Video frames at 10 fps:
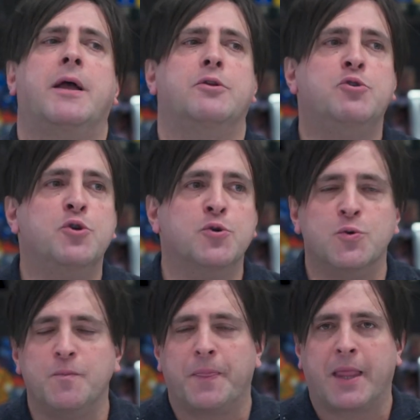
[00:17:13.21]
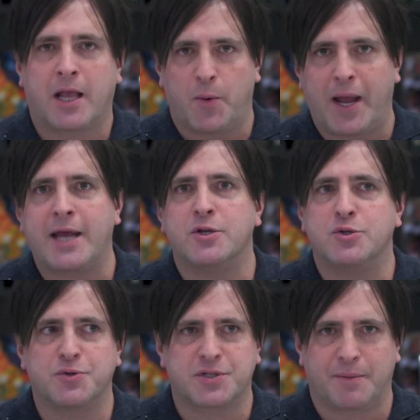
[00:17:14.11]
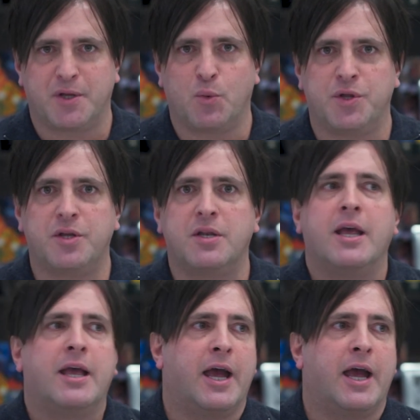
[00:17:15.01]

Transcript: and you go ahead and do something with it